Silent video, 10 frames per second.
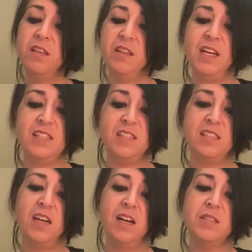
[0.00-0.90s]
That
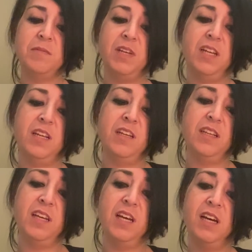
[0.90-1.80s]
sucks, man.
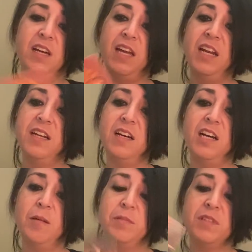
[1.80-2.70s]
Yeah, 8 of
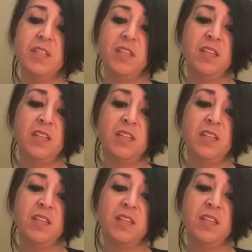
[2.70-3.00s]
Cups.